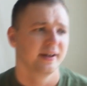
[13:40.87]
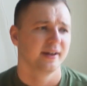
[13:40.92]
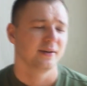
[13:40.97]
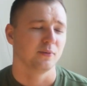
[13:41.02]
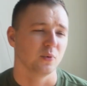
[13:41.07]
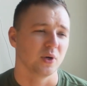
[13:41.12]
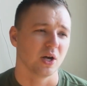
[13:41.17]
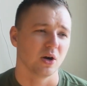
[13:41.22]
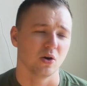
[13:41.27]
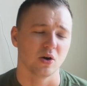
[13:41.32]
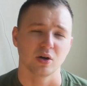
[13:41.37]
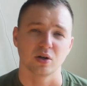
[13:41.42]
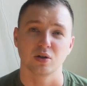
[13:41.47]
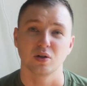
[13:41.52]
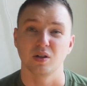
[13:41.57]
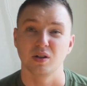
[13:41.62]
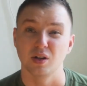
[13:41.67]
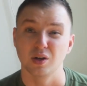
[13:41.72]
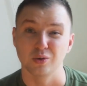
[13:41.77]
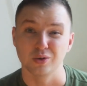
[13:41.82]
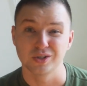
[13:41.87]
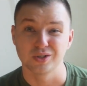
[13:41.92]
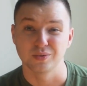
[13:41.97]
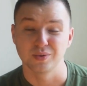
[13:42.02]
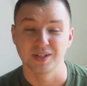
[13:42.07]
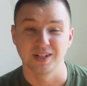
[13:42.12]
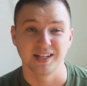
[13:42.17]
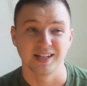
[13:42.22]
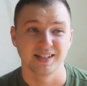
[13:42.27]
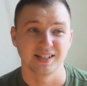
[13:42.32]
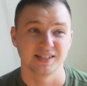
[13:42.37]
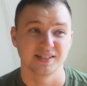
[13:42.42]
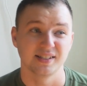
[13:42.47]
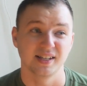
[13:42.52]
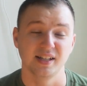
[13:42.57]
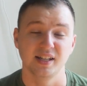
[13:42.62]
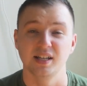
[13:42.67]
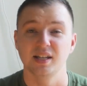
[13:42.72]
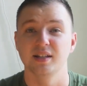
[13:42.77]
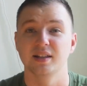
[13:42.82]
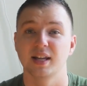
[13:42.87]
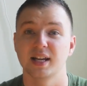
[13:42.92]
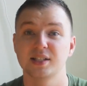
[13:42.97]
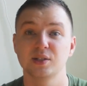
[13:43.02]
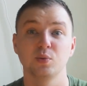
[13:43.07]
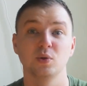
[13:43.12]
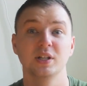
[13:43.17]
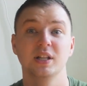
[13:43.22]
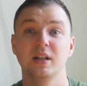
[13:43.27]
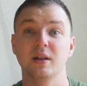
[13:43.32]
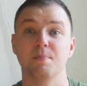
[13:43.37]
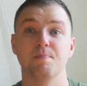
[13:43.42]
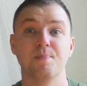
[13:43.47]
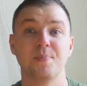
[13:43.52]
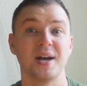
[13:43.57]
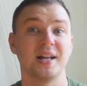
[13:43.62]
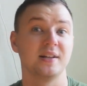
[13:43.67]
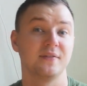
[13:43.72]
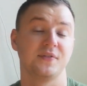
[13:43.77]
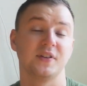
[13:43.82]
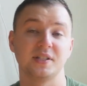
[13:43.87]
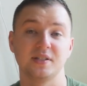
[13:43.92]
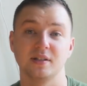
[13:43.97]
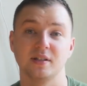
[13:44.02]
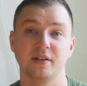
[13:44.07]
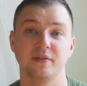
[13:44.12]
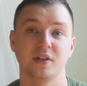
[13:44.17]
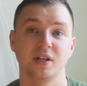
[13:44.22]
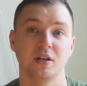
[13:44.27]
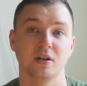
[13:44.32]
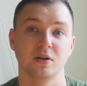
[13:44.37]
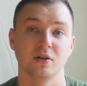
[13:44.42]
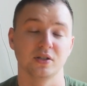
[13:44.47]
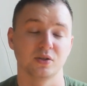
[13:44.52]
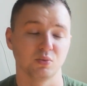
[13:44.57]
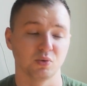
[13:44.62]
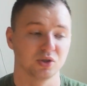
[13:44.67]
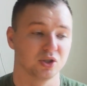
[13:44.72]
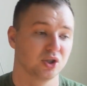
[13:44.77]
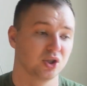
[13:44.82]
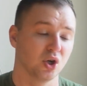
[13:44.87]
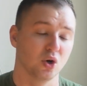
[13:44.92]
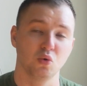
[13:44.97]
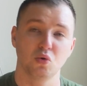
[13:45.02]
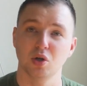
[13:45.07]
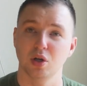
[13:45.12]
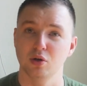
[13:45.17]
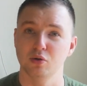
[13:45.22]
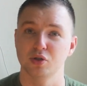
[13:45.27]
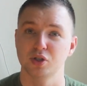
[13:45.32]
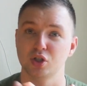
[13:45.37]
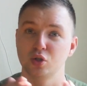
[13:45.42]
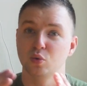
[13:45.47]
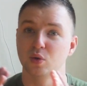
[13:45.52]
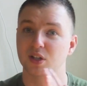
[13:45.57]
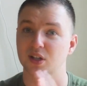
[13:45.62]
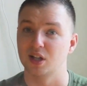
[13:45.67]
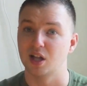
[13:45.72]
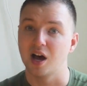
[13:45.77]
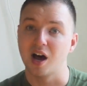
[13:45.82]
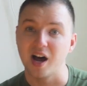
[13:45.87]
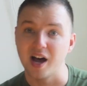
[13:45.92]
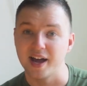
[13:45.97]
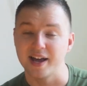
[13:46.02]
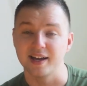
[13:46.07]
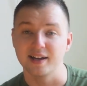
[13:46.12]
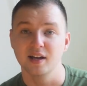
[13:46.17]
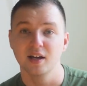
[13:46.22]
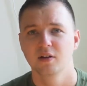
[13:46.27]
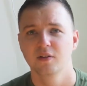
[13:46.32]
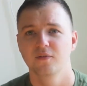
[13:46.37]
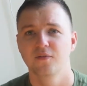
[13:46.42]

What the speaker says: We are close to Atlantic City, and that's one of the benefits of living here, is we're so close to a lot.